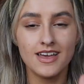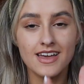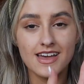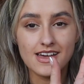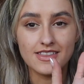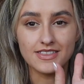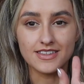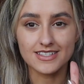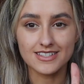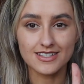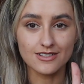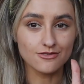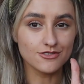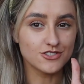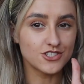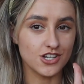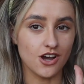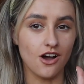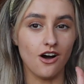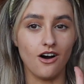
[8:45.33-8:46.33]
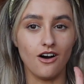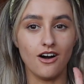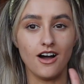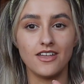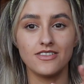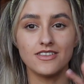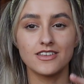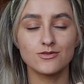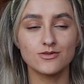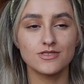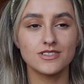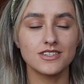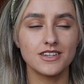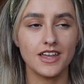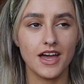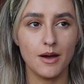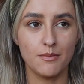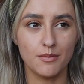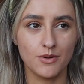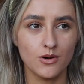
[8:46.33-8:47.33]
in this little jar, and this was in
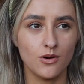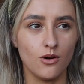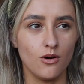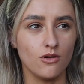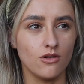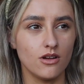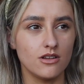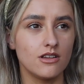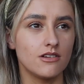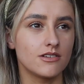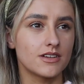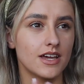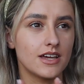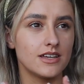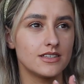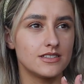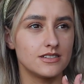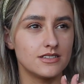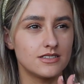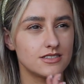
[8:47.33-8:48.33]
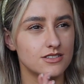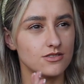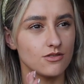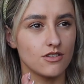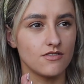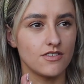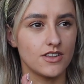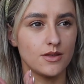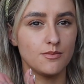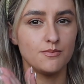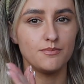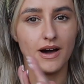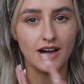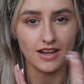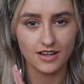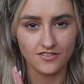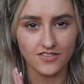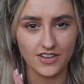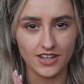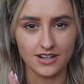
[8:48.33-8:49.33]
Epcot, located sort of at the
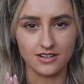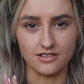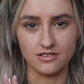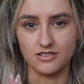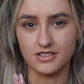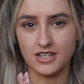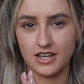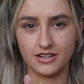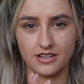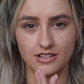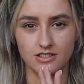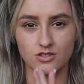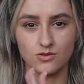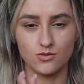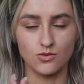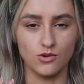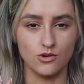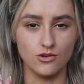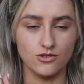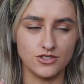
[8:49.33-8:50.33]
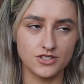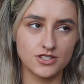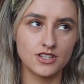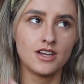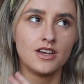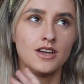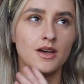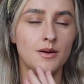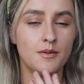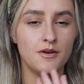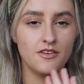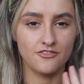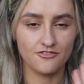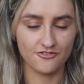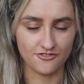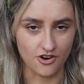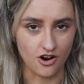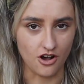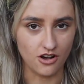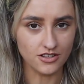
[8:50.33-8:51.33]
back of England, heading towards
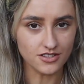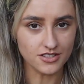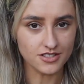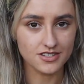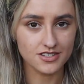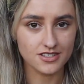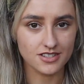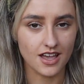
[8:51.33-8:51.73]
France,